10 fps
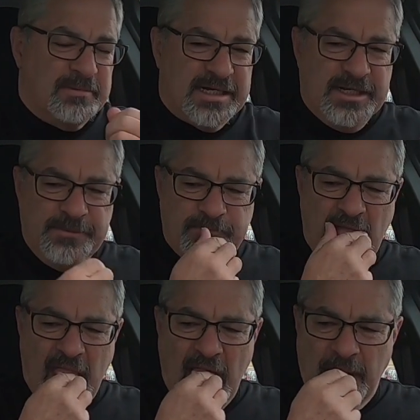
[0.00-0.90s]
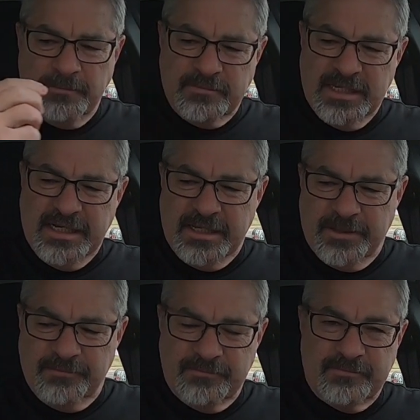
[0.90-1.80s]
Lickety,
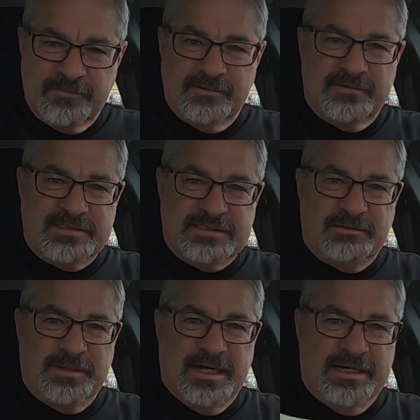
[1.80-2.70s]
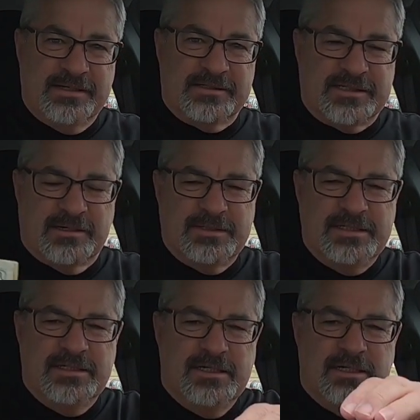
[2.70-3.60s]
lickety. Let's see what we got here, shall we?